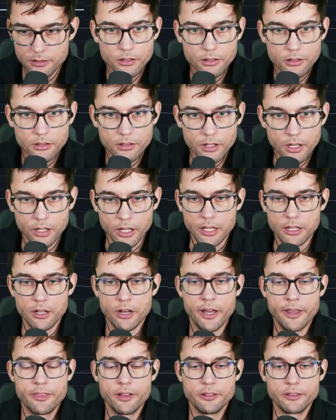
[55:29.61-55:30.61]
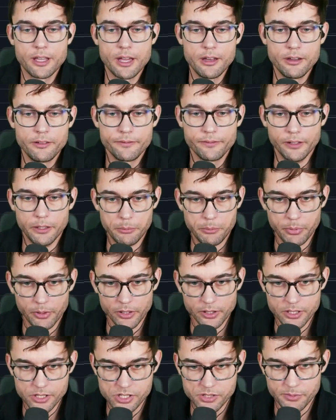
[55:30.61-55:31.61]
Okay, no, I thought that flipped
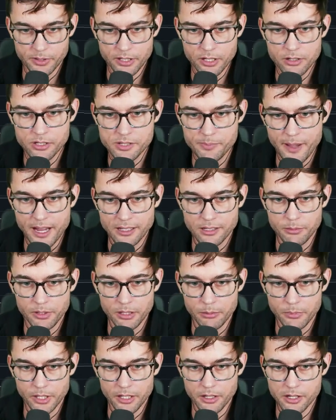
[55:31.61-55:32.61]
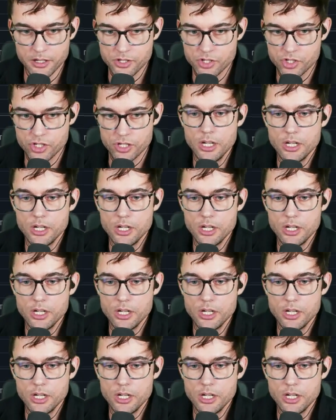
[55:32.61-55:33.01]
bullish, but no, it's back to being bearish.